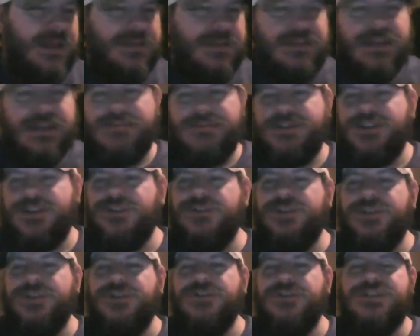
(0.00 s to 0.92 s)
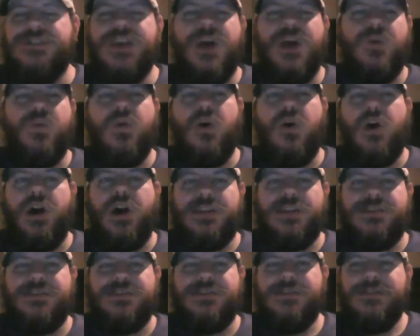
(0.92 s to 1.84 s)
Them 2 dudes that
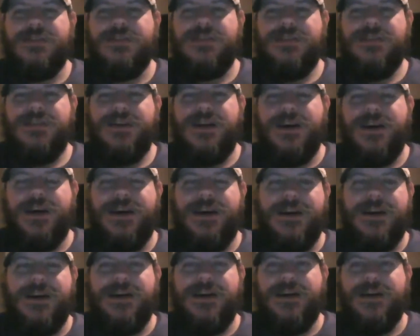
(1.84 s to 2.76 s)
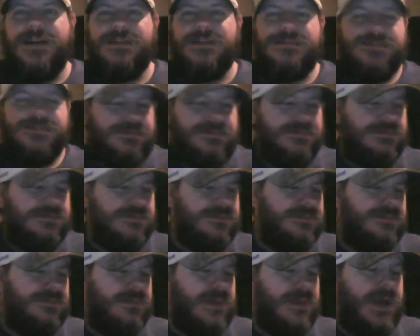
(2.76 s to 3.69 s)
walked at
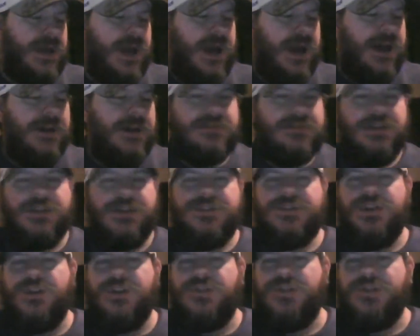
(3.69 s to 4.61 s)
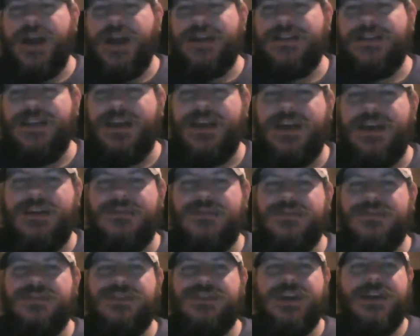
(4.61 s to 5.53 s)
the crackdown
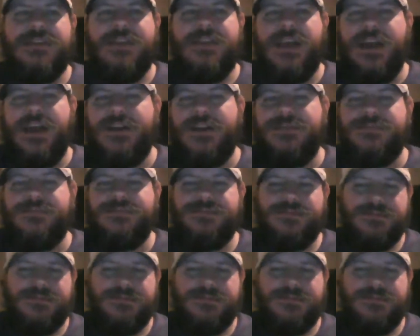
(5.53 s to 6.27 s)
or check down,